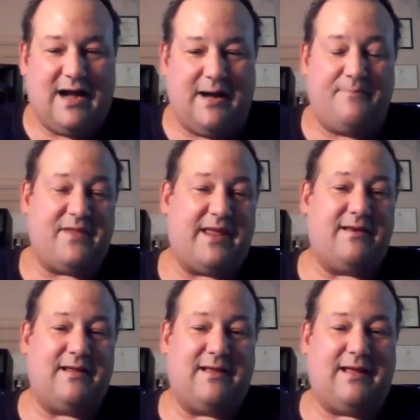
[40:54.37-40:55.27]

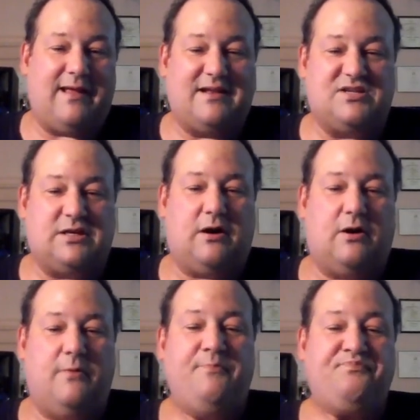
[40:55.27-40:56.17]
And
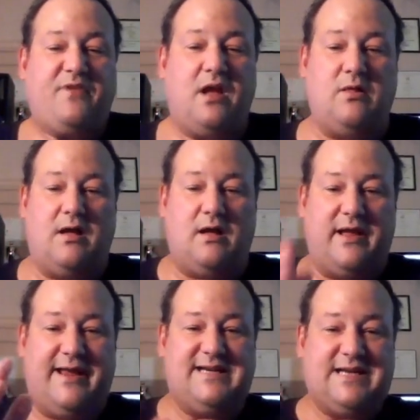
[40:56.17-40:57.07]
so
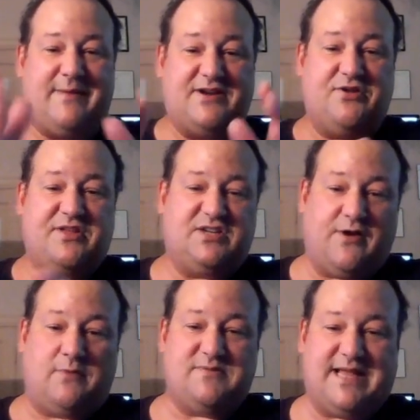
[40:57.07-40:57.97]
anytime I do
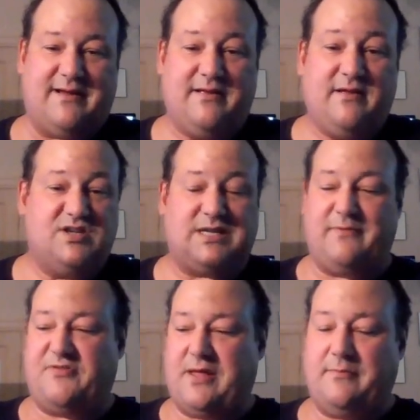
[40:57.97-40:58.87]
these films,
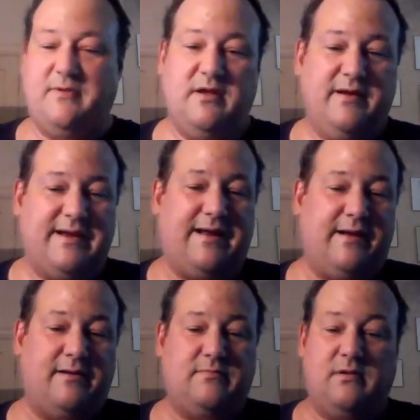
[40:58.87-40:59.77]
some of them,
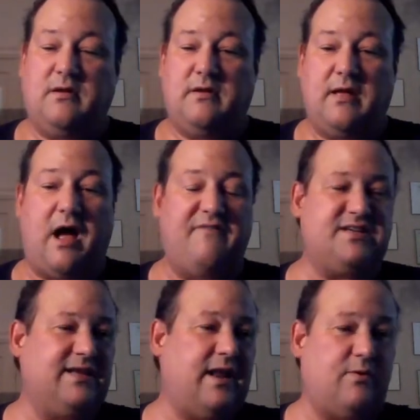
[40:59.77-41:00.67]

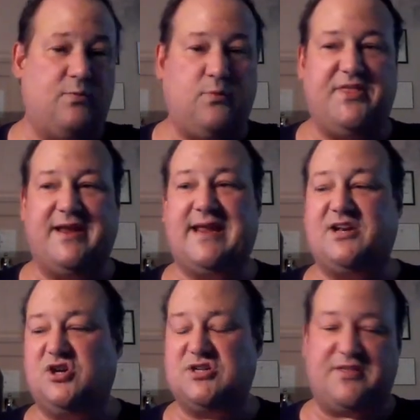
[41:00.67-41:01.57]
obviously, like with
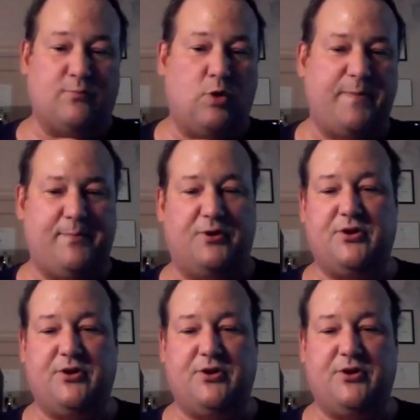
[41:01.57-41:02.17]
Indiana Jones, I think more